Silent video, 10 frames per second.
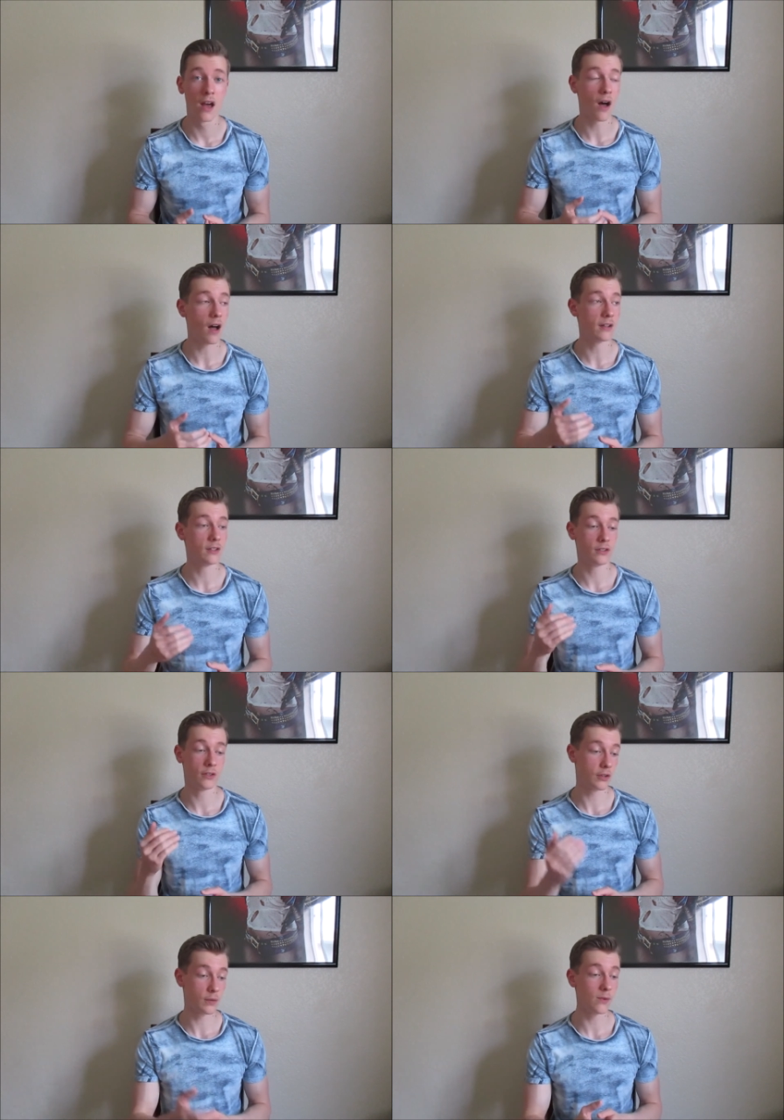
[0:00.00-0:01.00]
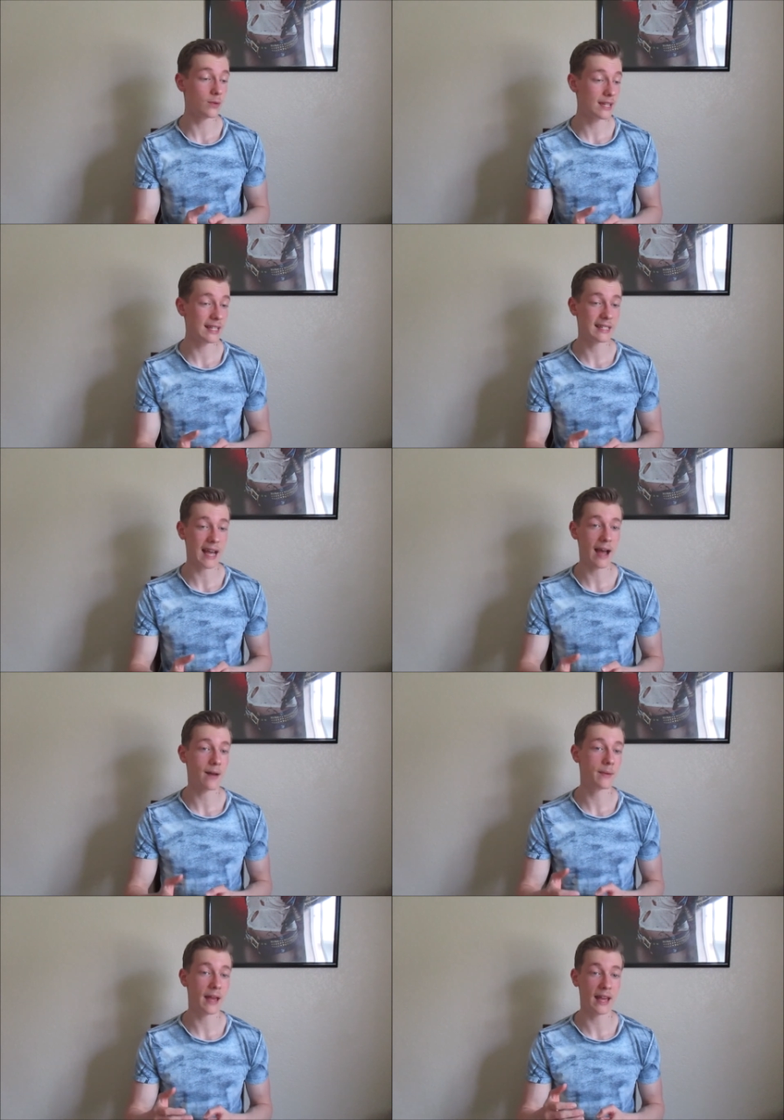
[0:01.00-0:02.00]
on your community
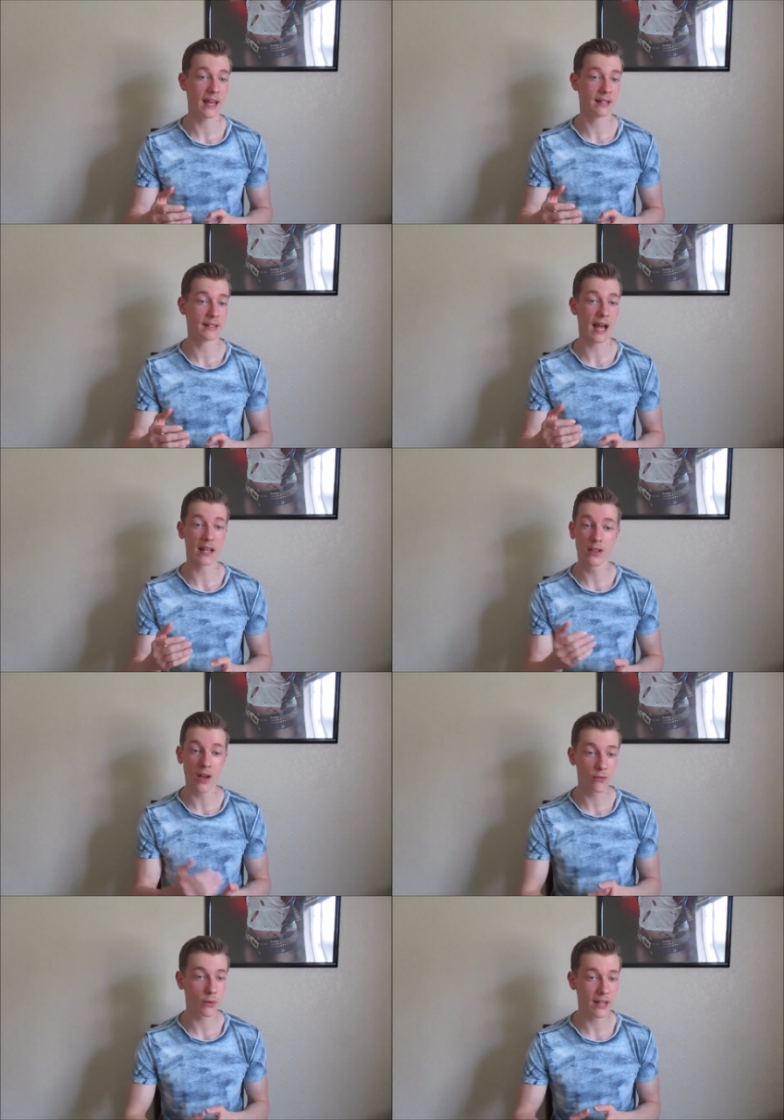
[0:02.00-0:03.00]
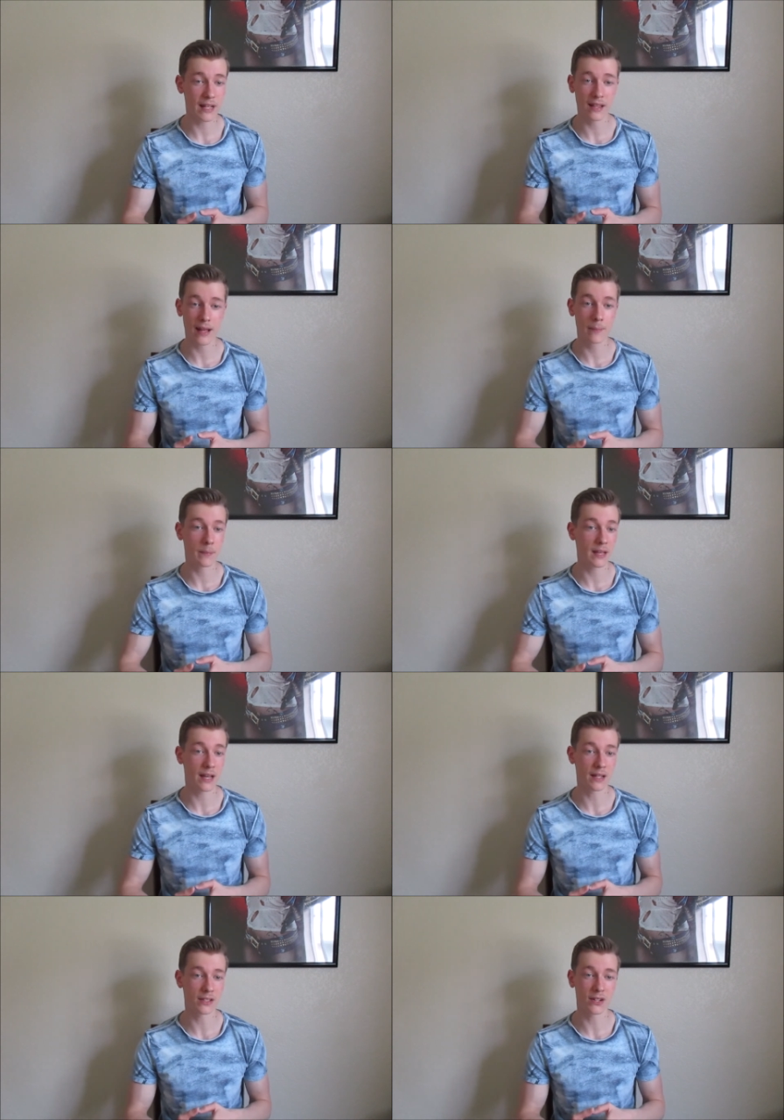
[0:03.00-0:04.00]
tab and I love reading them
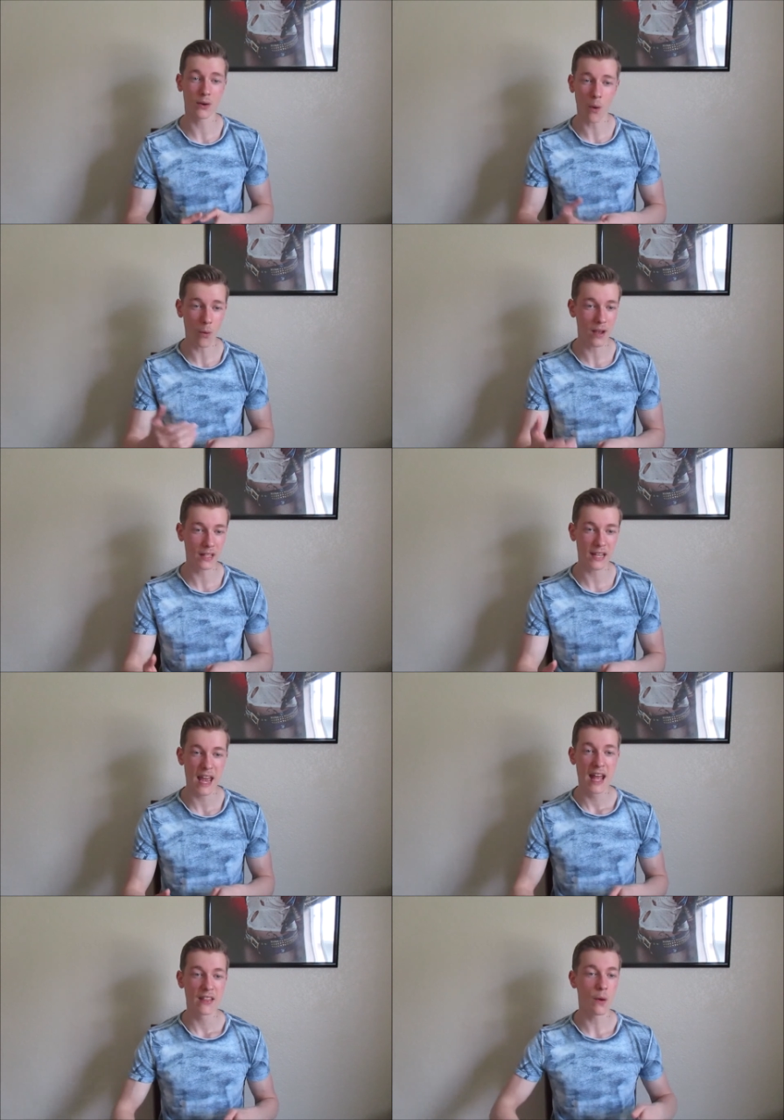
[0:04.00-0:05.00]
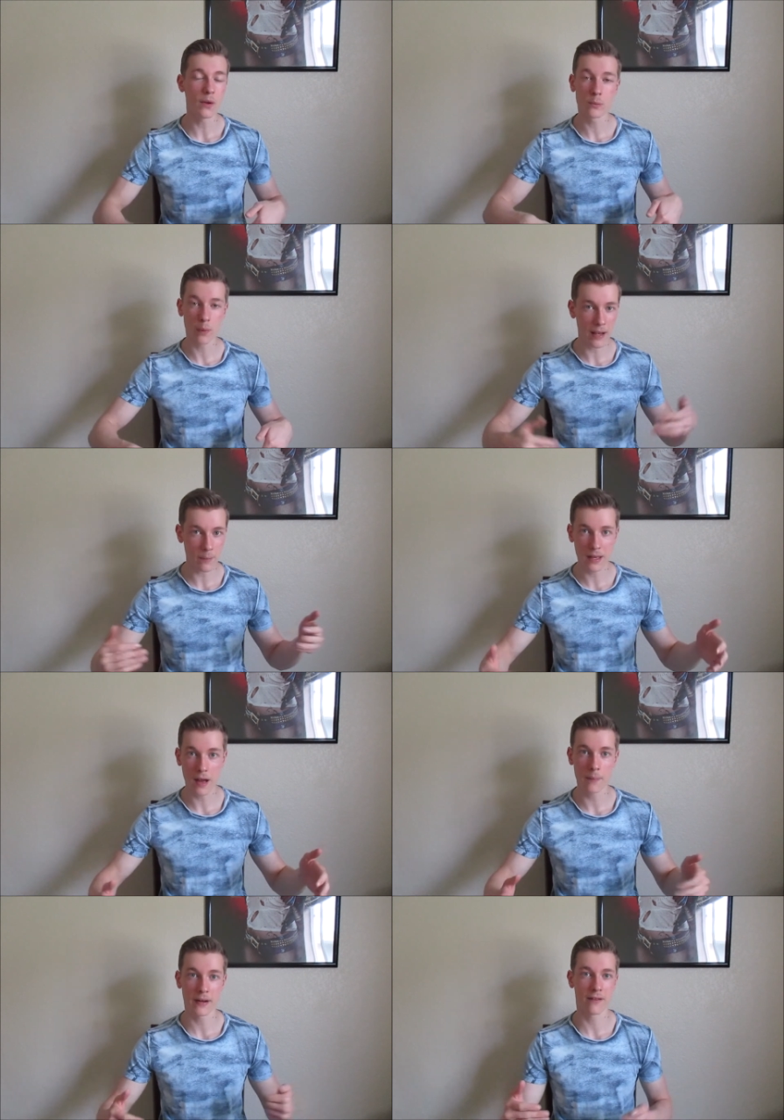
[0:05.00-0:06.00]
because they're always they always bring me
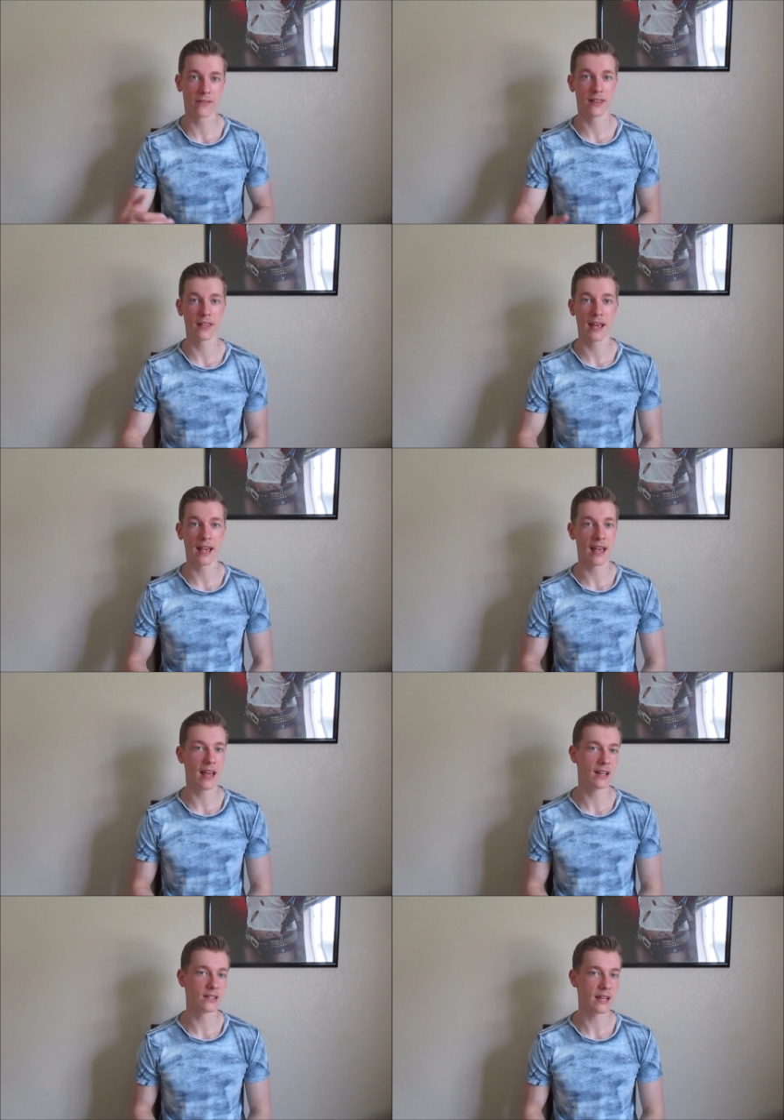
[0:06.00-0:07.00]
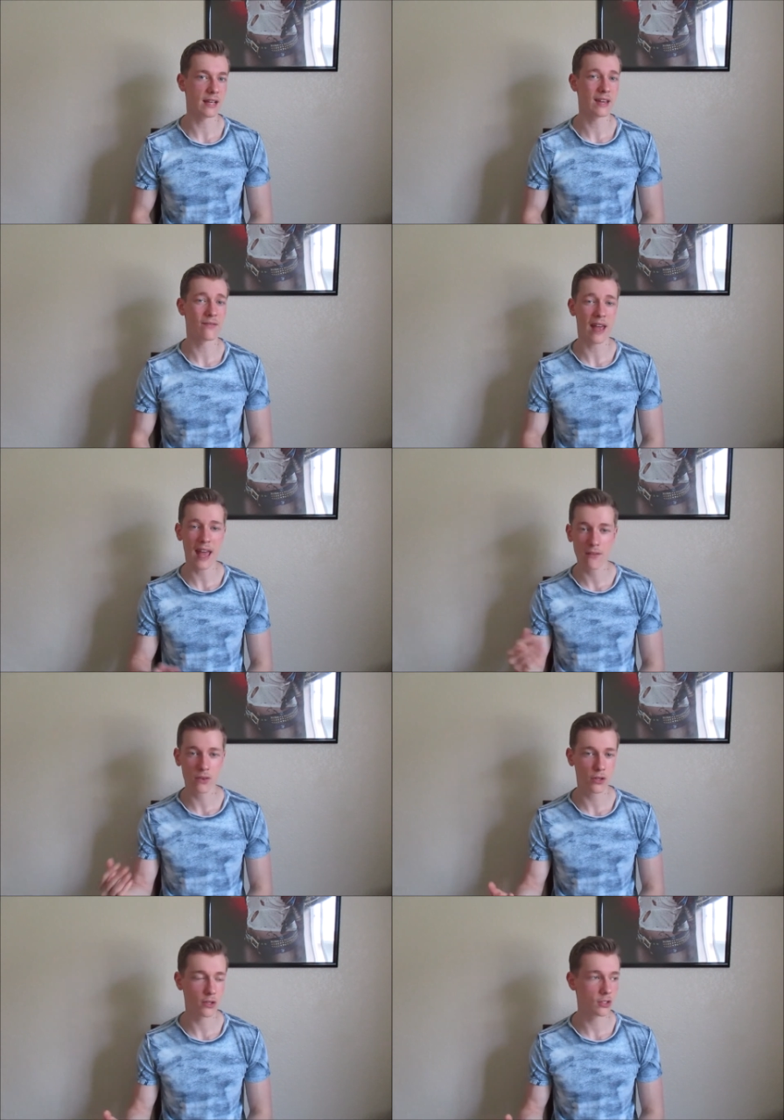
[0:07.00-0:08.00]
up and everything and like if I
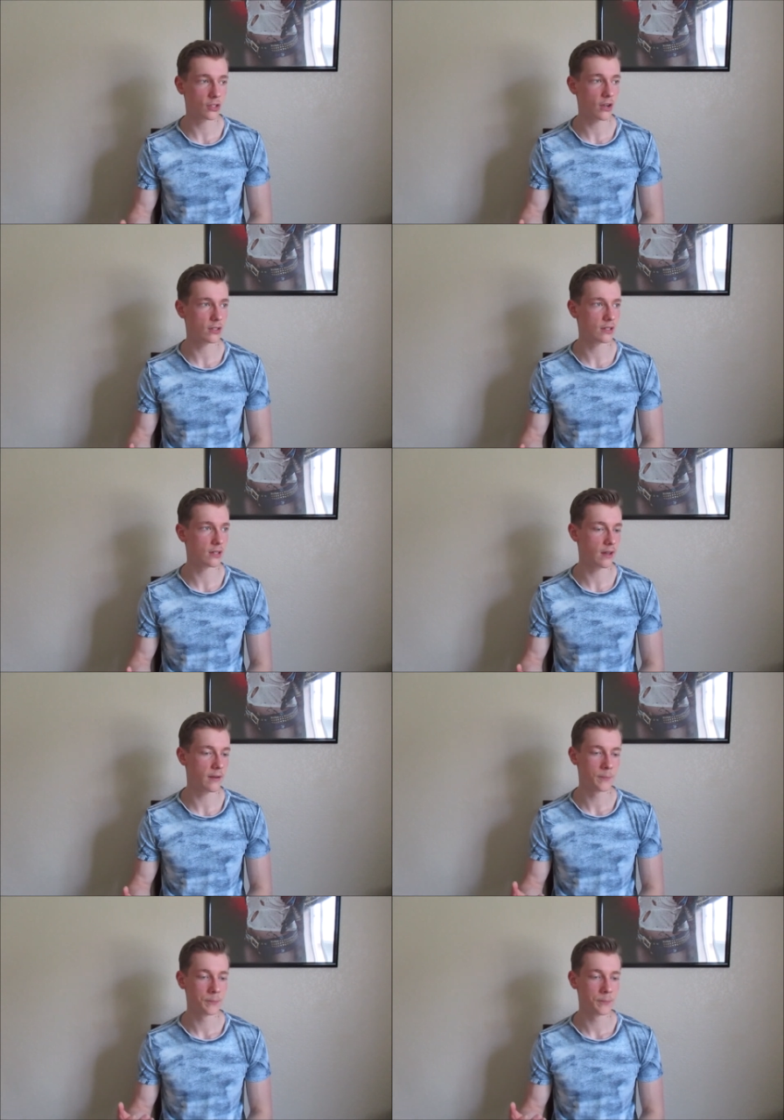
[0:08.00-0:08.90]
ever start to